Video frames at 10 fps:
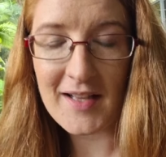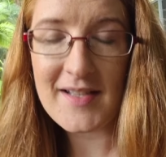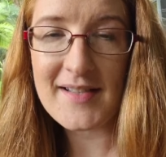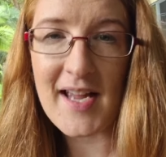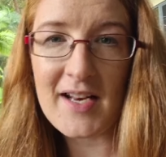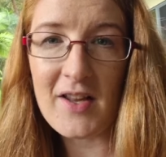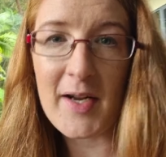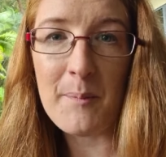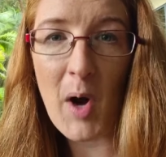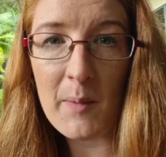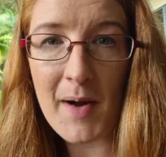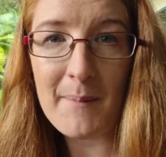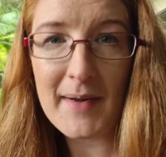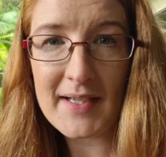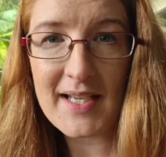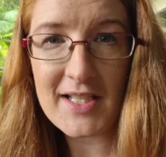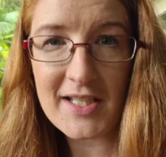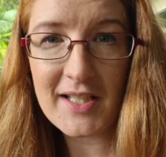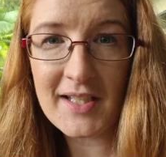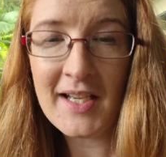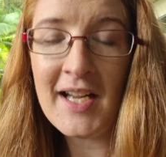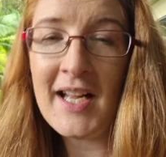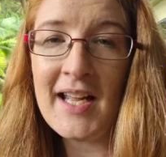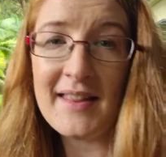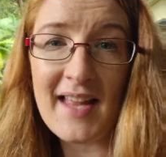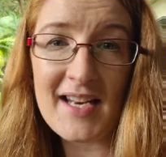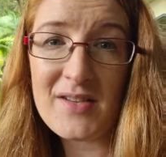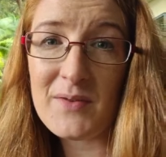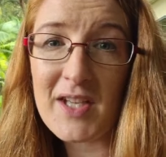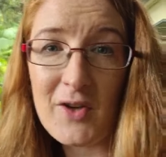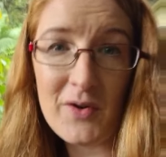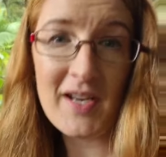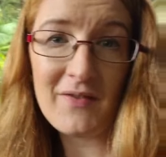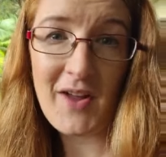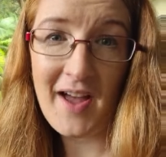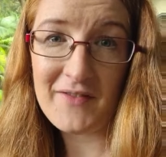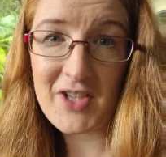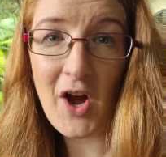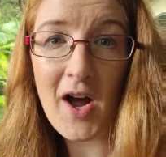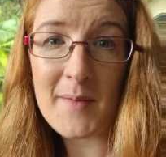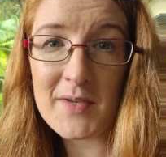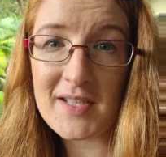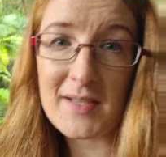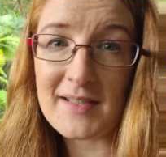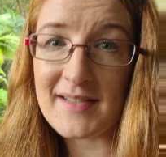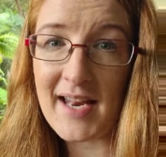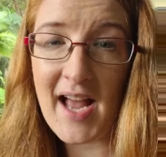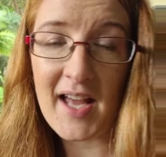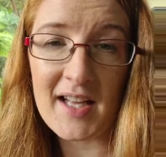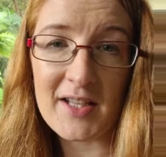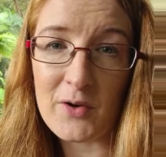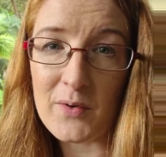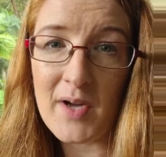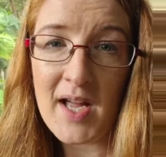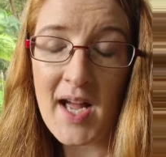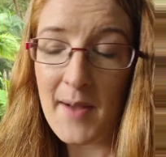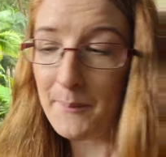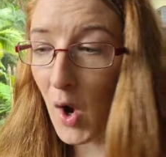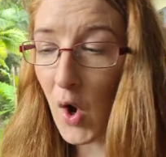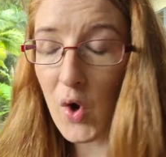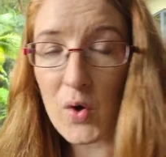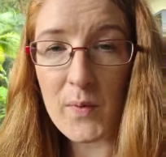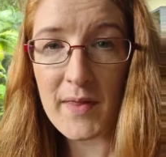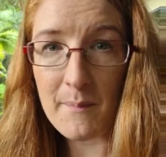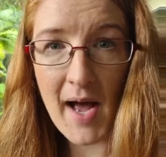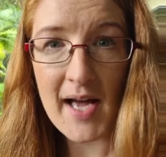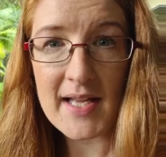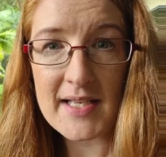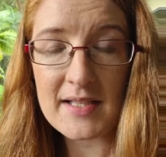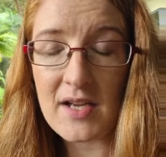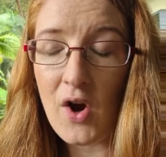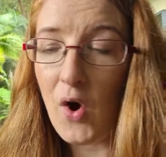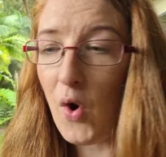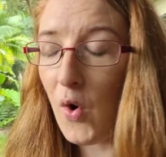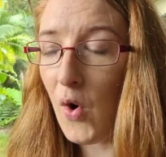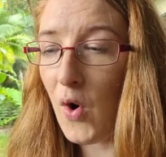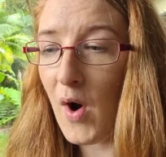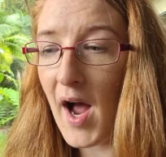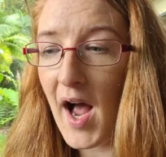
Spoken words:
said, like a pop-up mud kitchen, that is really good if you have time just to set out a little bowl with mud, or